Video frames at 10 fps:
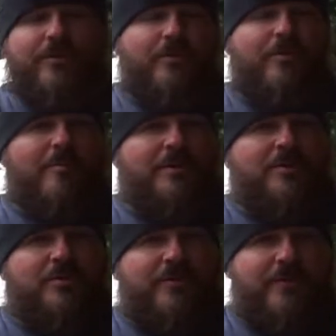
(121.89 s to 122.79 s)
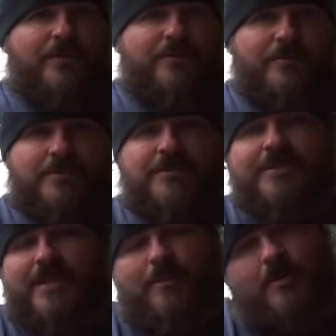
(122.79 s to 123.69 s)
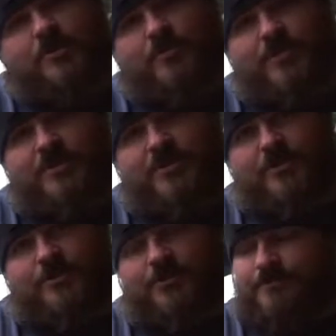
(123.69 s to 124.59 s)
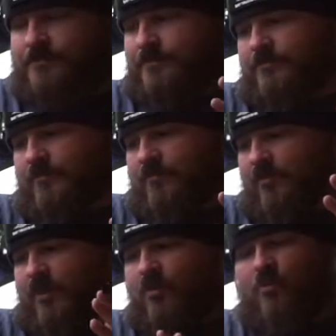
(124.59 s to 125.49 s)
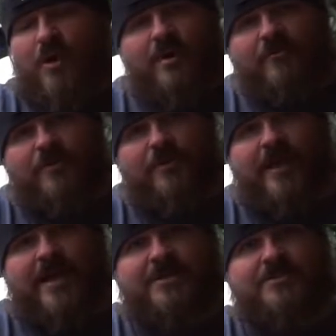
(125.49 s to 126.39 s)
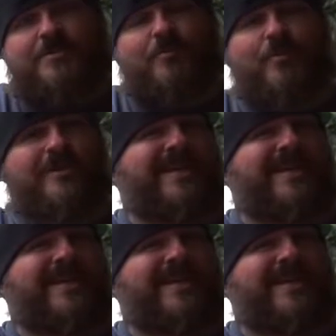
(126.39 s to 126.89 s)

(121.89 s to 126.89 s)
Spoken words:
through a bunch of reviews, did a bunch of research. Rockville has some really